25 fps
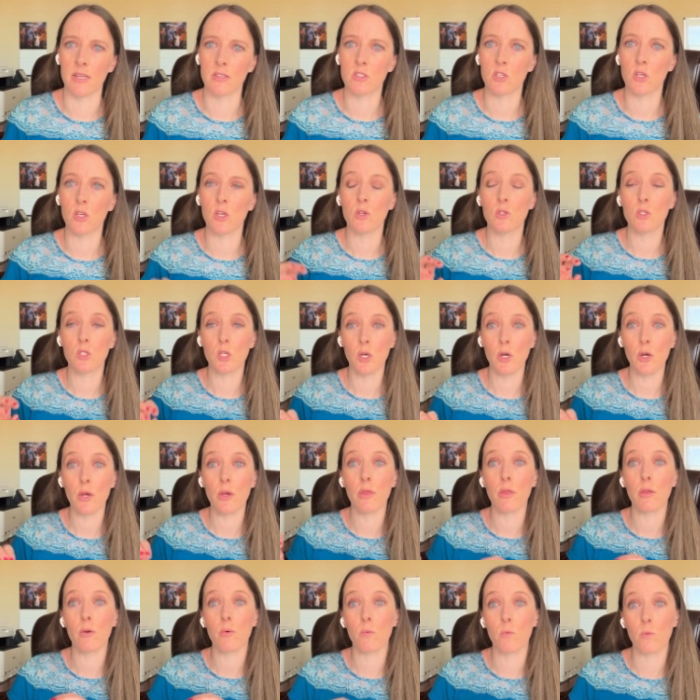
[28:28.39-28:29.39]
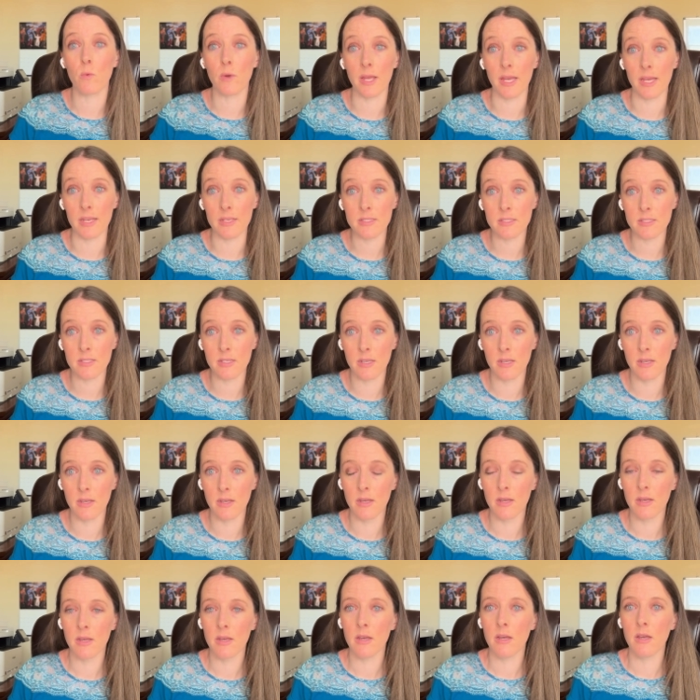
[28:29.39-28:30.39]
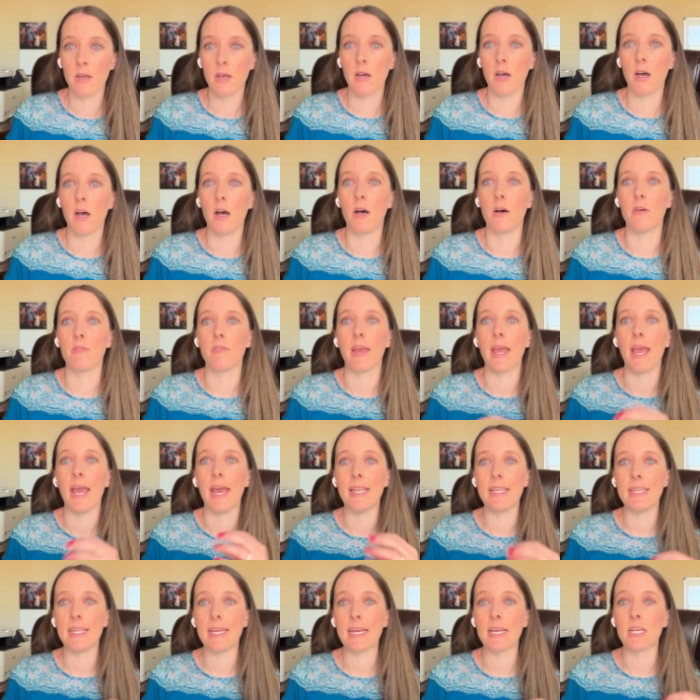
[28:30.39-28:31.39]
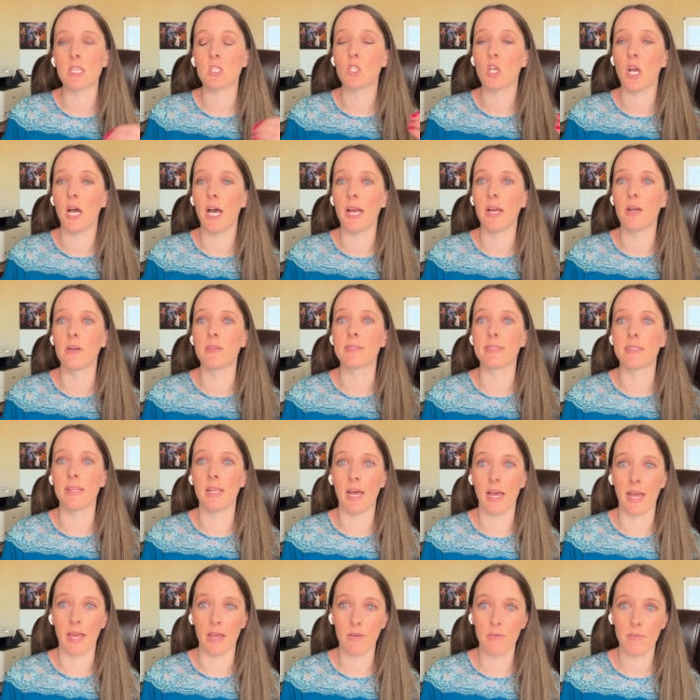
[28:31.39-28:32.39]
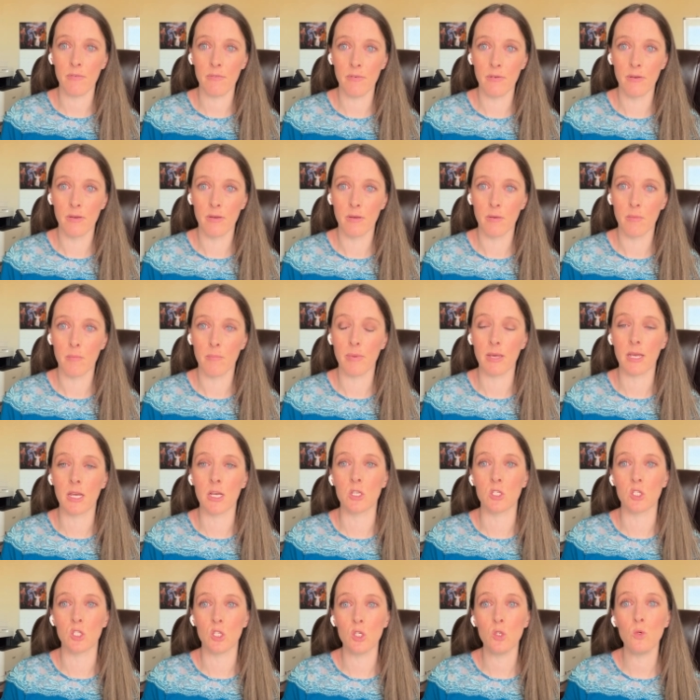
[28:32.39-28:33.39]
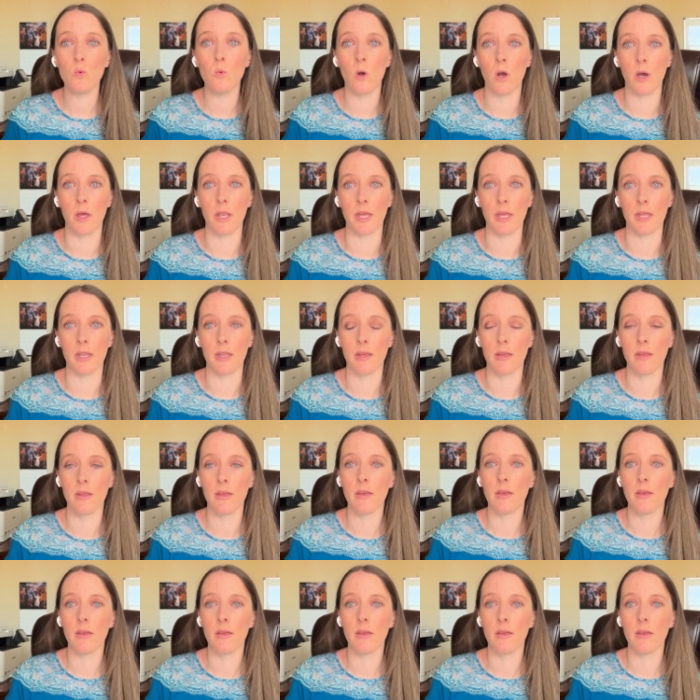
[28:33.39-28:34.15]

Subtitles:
So you took the risk of ending a child's life because you wanted